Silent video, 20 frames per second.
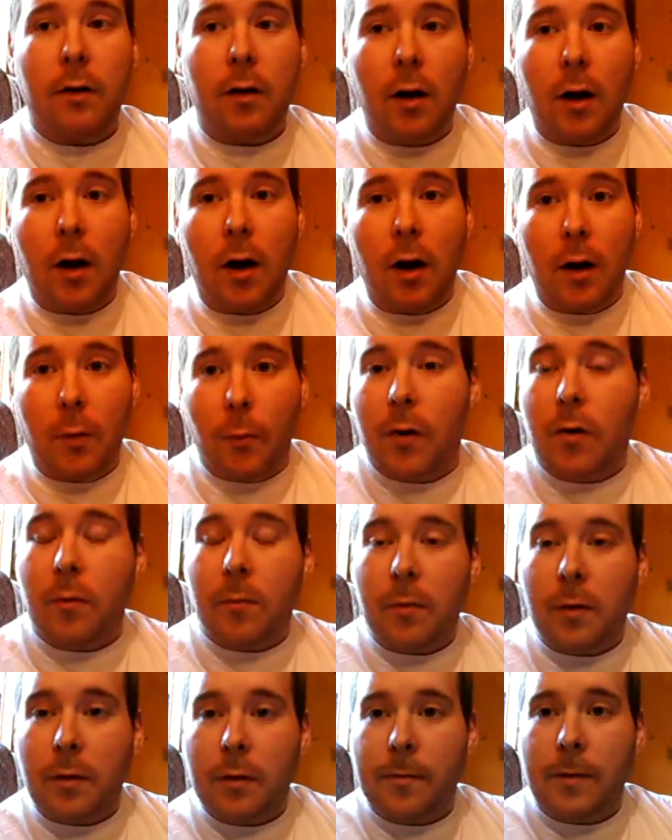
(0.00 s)
I went on
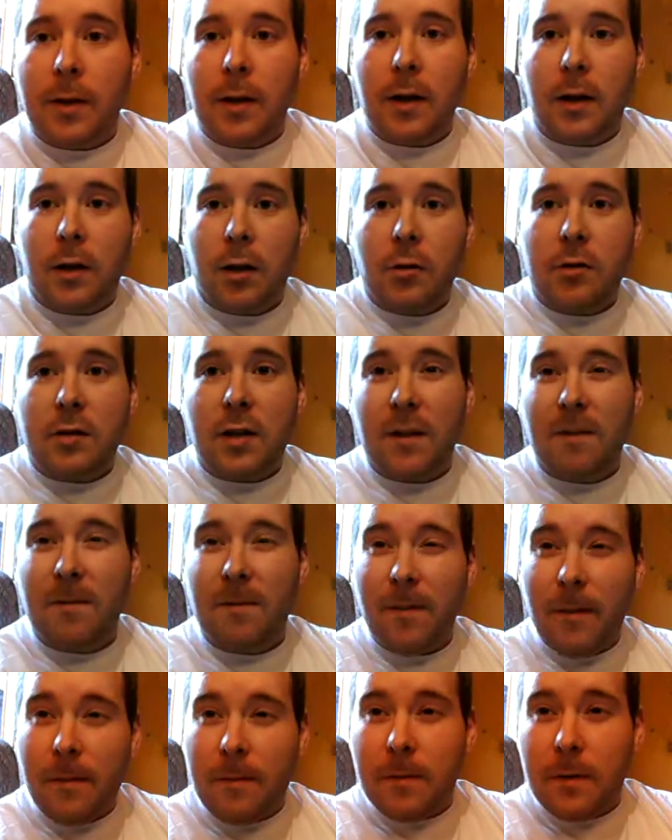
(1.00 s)
my thing and I noticed I had
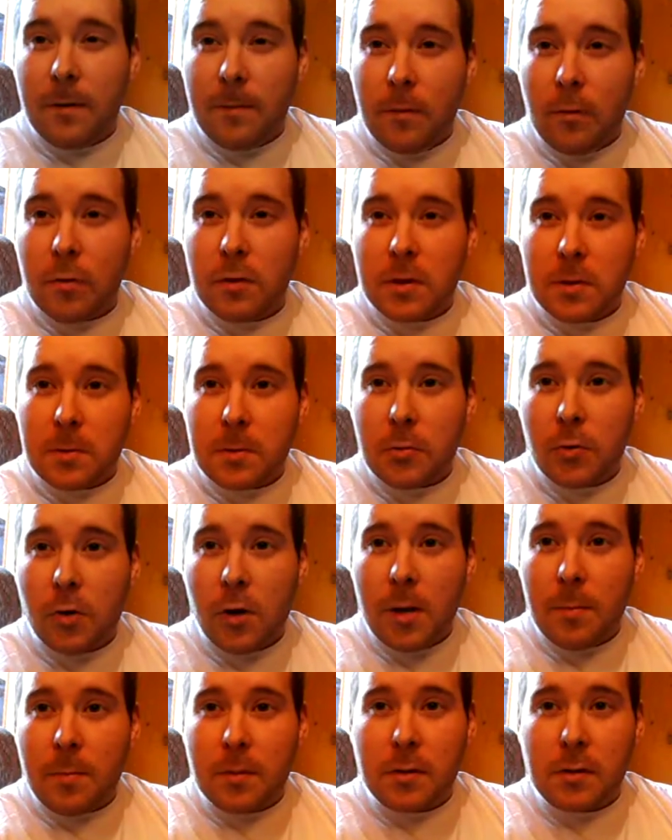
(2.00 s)
54
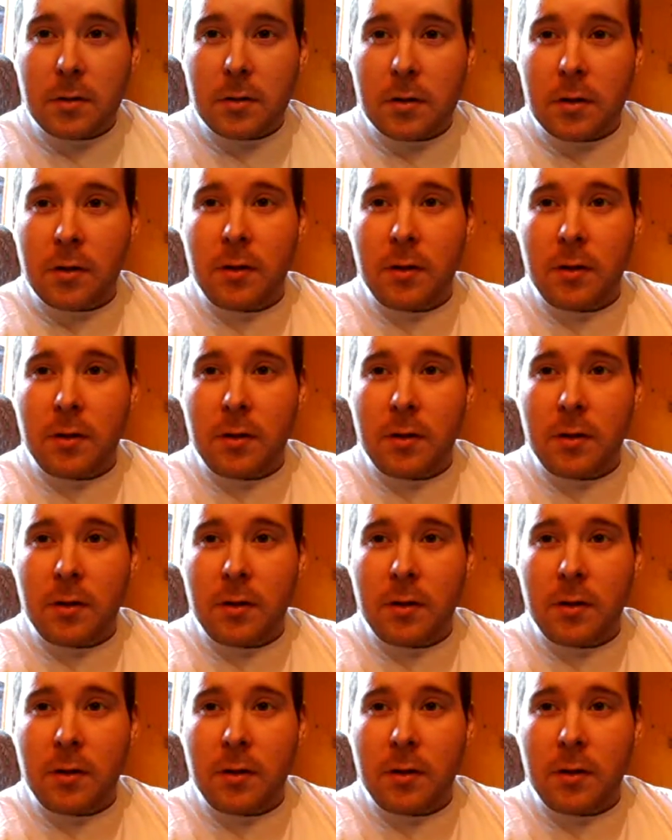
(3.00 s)
subscribers.